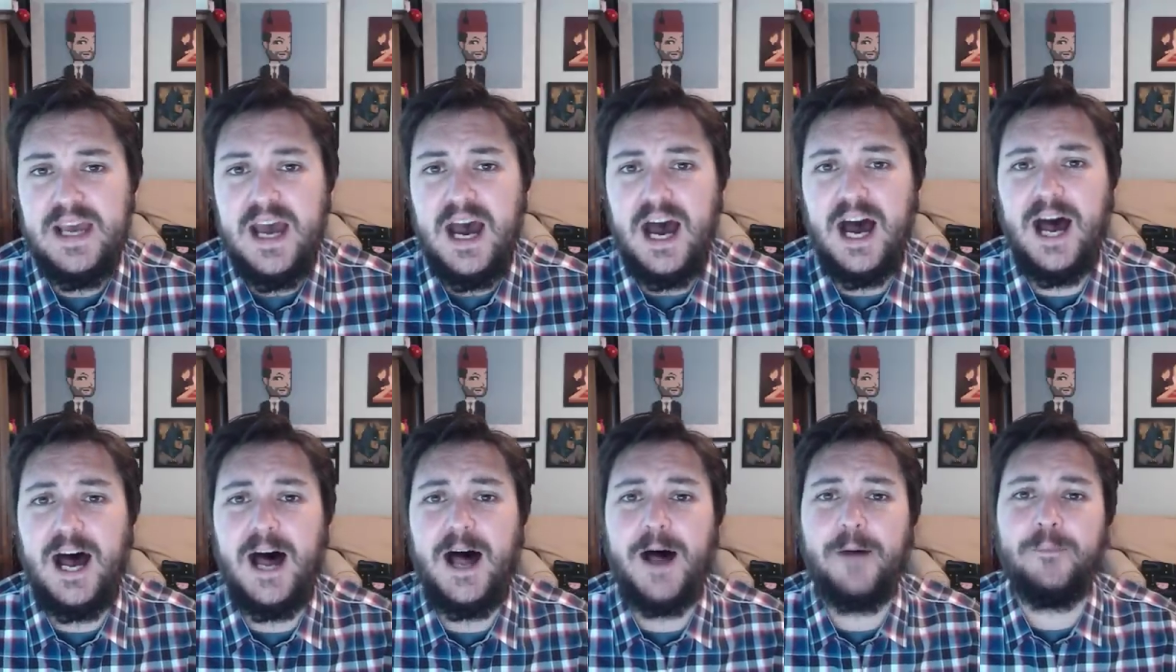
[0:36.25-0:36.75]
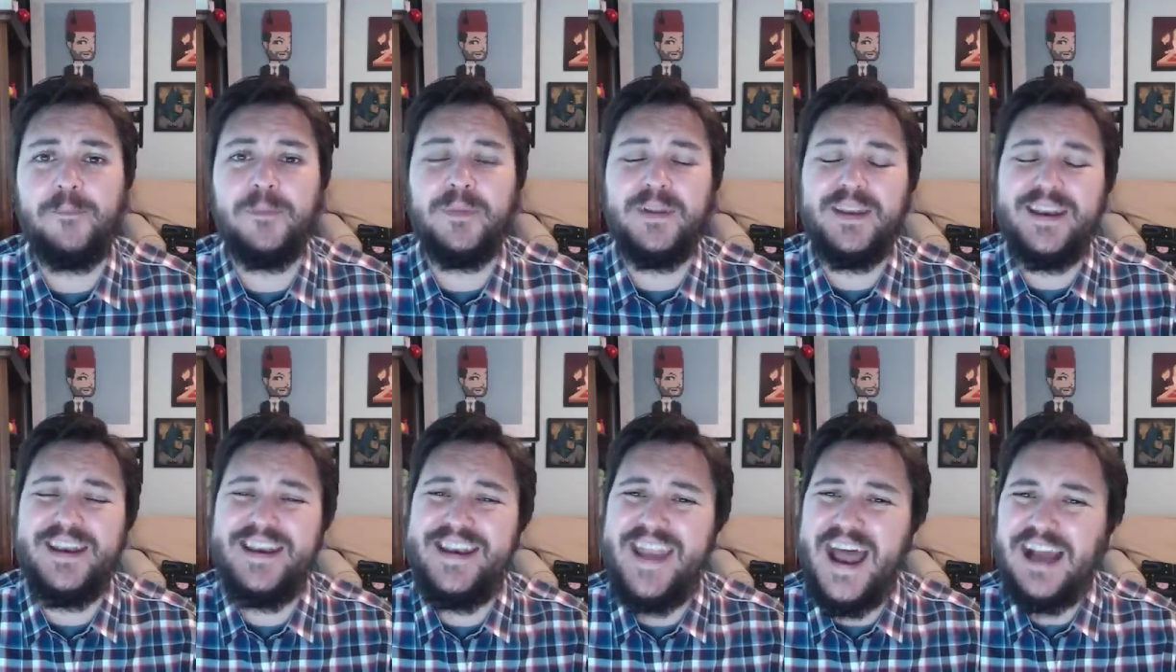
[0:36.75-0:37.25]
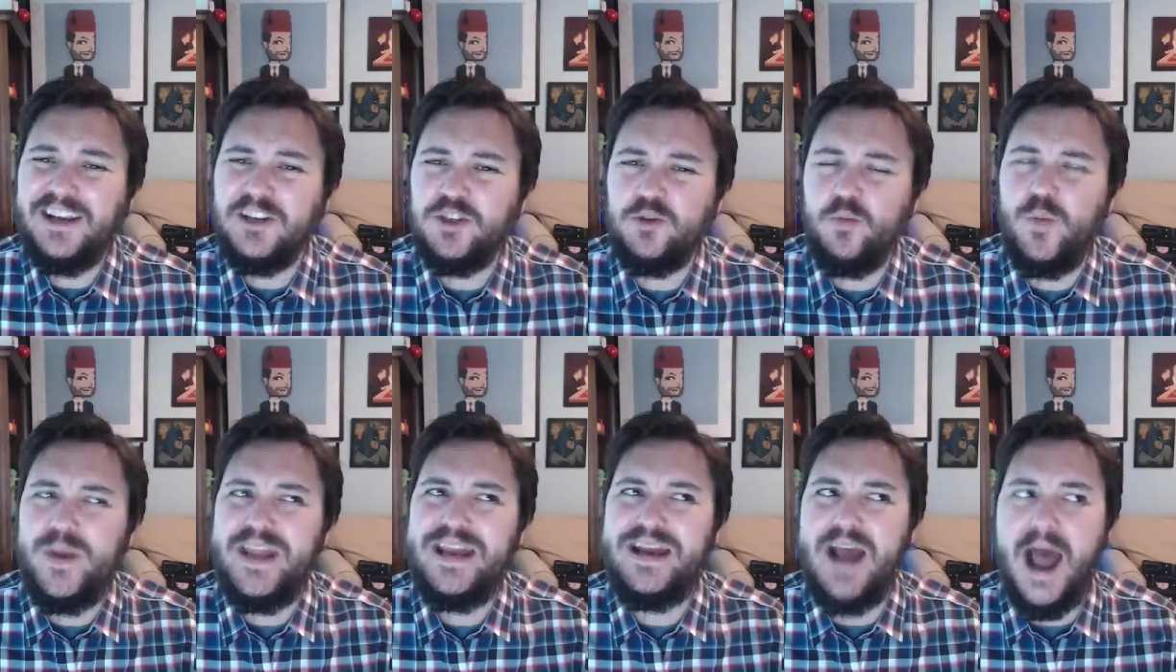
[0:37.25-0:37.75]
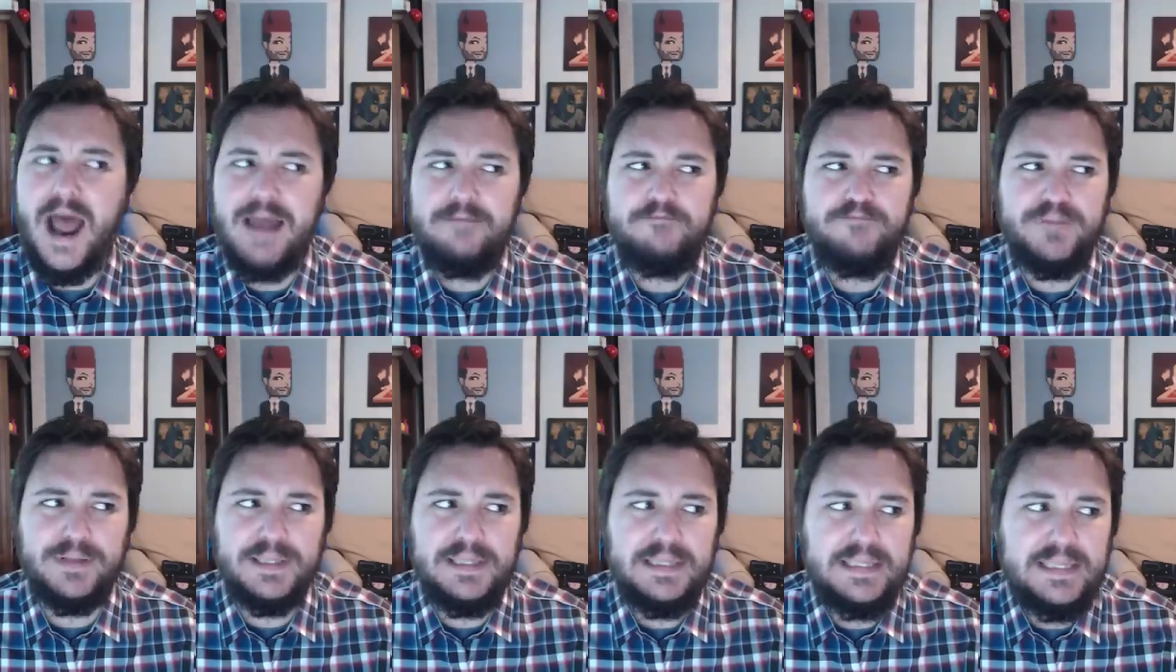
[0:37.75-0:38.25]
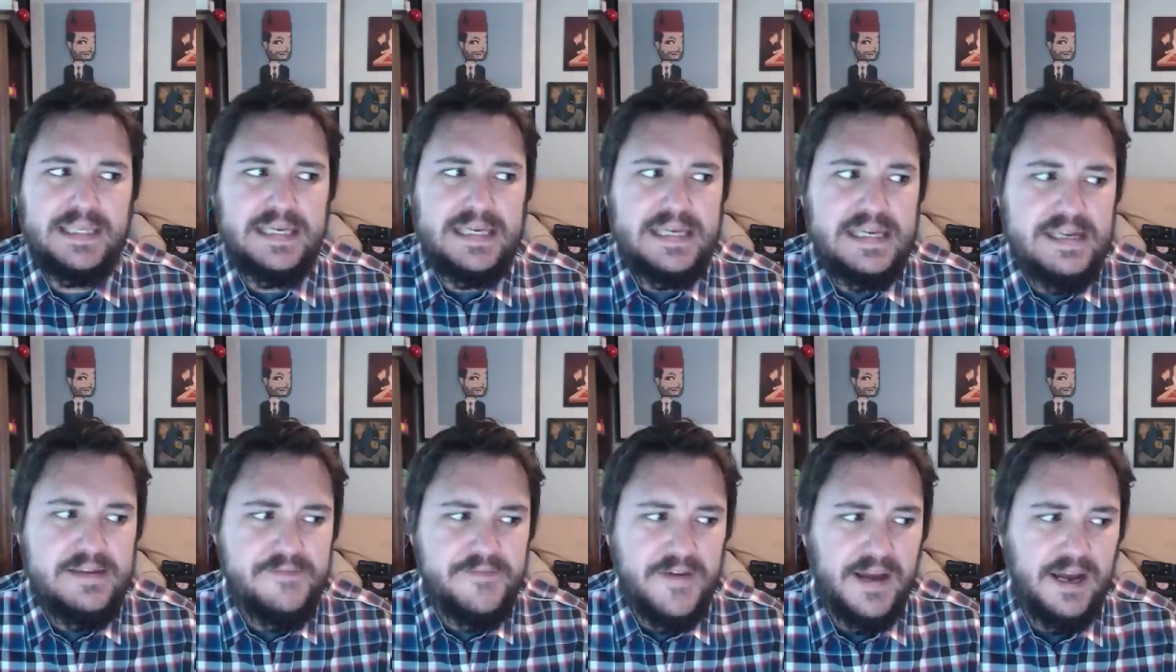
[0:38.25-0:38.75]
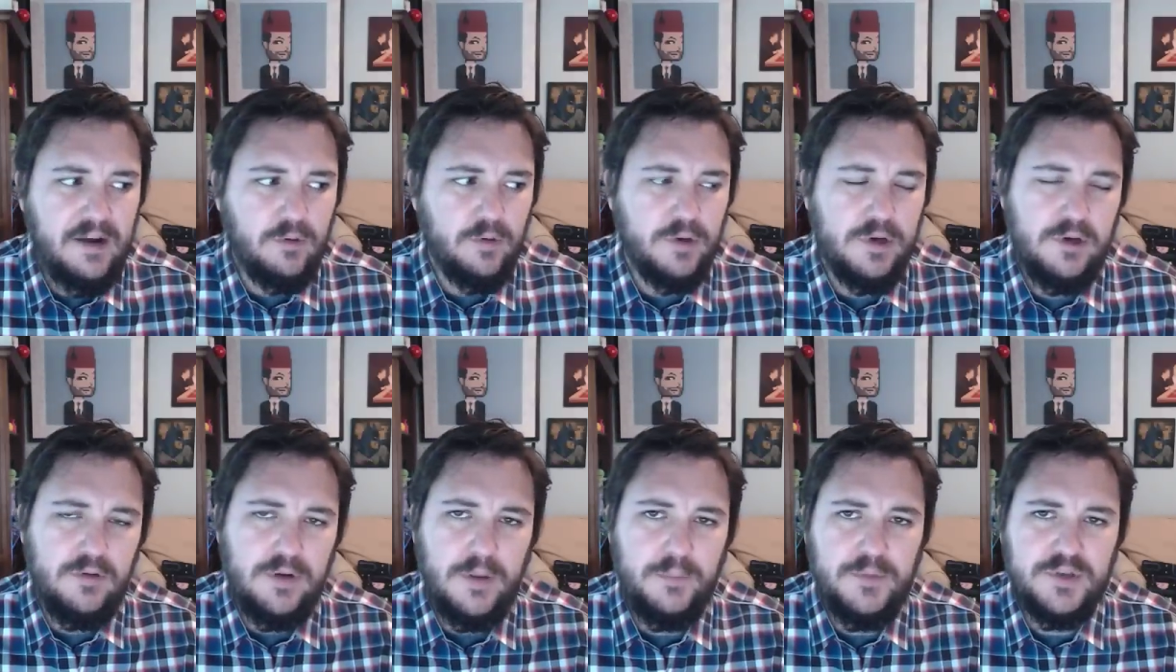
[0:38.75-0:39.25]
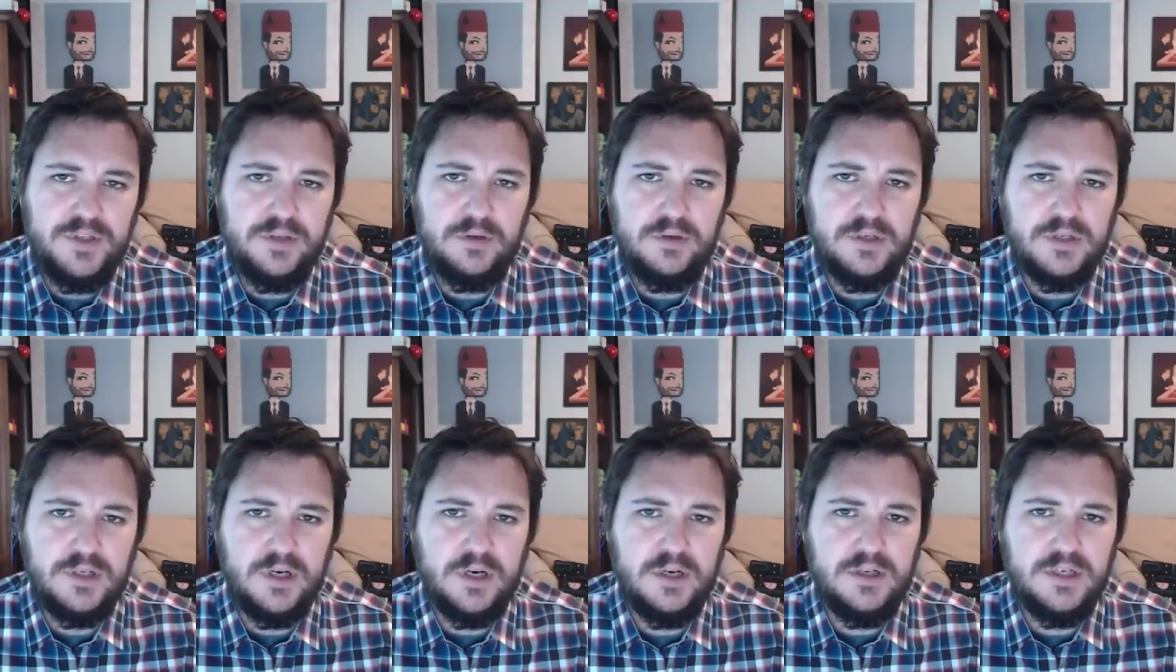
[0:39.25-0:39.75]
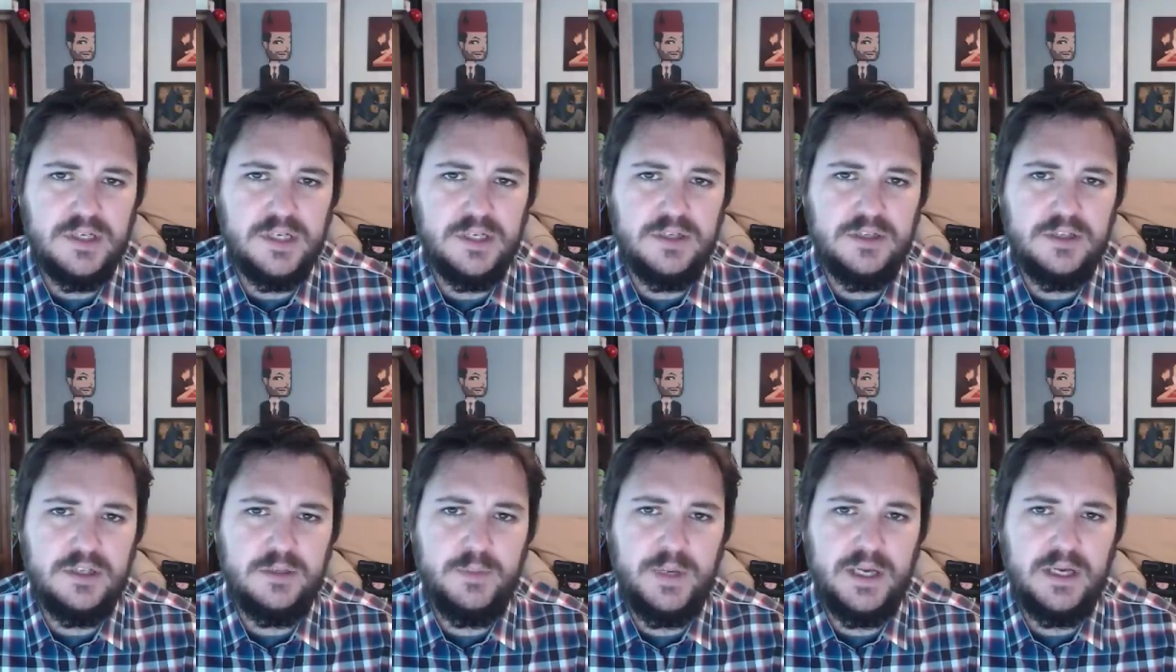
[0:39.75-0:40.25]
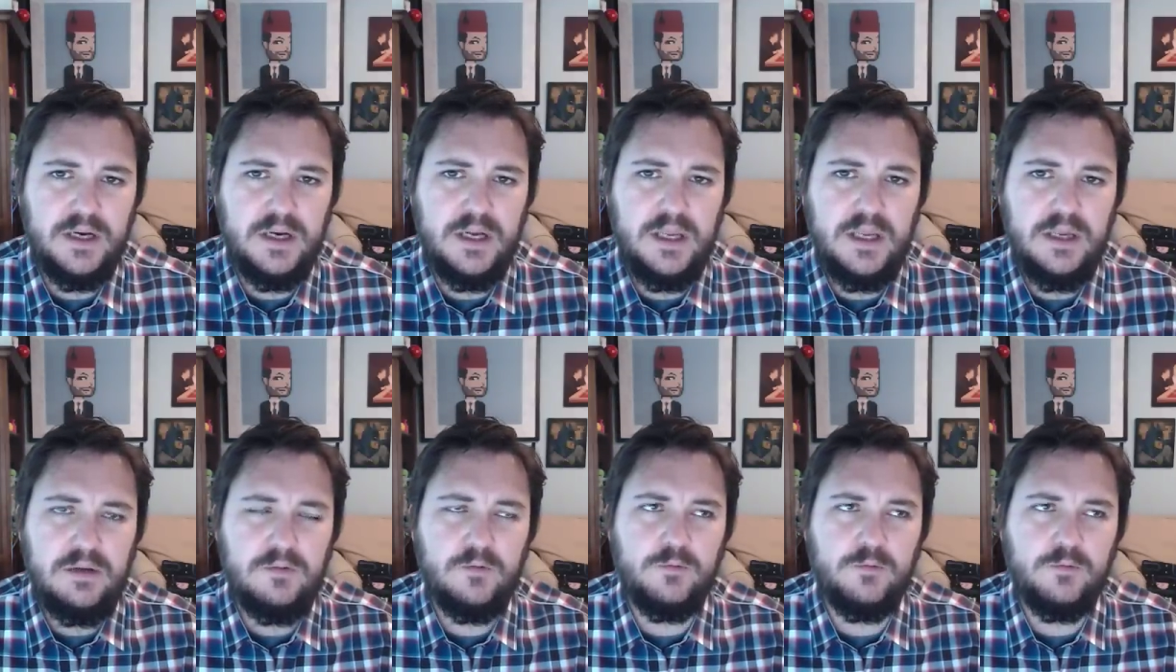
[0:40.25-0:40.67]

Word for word: Um, next week, I believe our new episode is Cards Against Humanity,